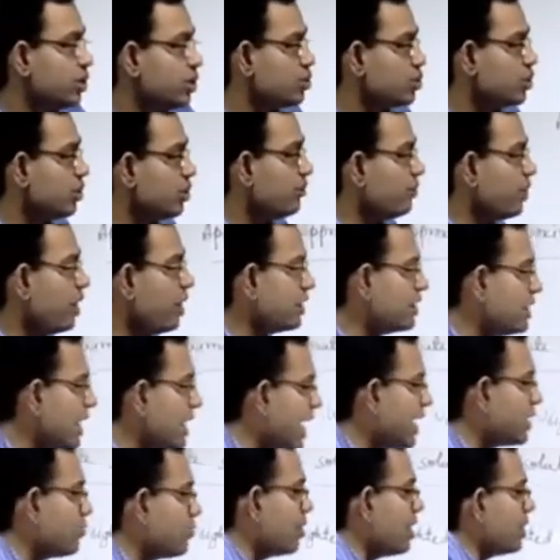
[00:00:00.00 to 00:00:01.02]
So for
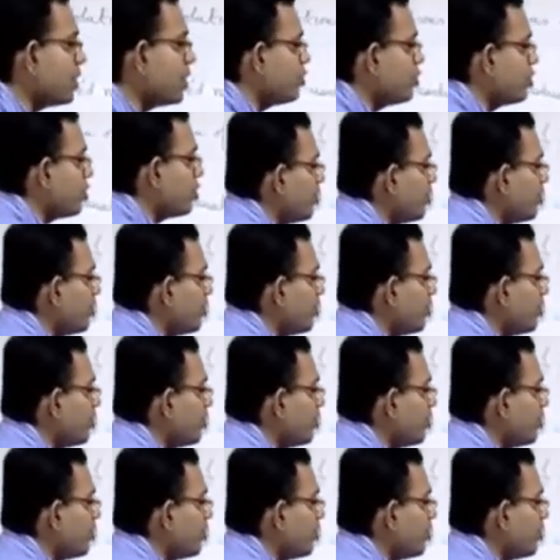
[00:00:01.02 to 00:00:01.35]
that what you do